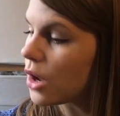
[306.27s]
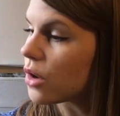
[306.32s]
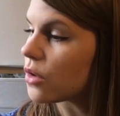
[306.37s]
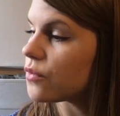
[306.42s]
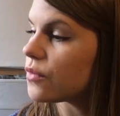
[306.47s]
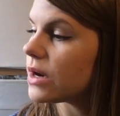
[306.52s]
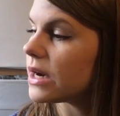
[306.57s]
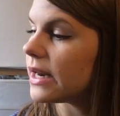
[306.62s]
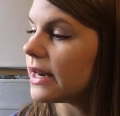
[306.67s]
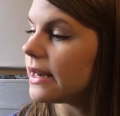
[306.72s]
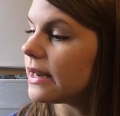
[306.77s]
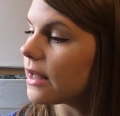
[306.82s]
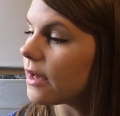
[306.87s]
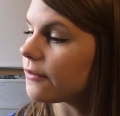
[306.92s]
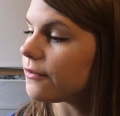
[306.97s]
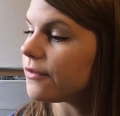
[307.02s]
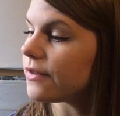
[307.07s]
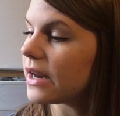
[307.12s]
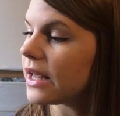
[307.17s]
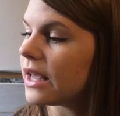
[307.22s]
a really
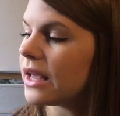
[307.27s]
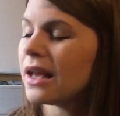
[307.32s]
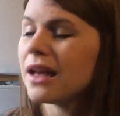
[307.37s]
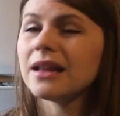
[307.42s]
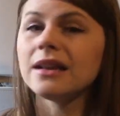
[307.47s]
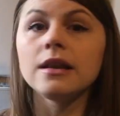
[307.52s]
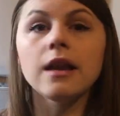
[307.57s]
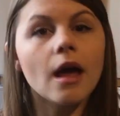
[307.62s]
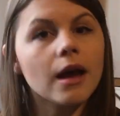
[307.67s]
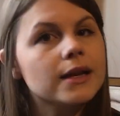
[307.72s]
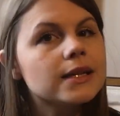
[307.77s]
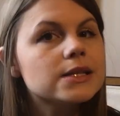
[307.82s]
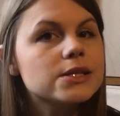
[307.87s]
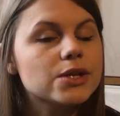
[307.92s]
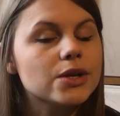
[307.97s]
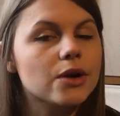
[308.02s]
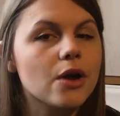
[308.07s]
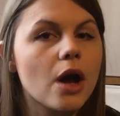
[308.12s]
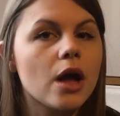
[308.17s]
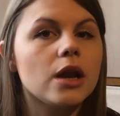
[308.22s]
lovely
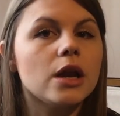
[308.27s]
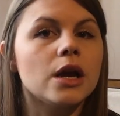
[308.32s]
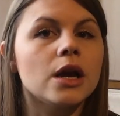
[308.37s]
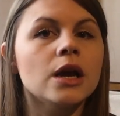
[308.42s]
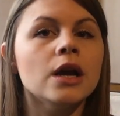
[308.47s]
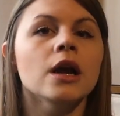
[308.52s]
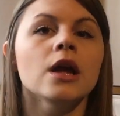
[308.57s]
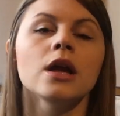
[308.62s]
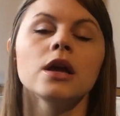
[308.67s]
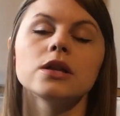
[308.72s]
lighter colour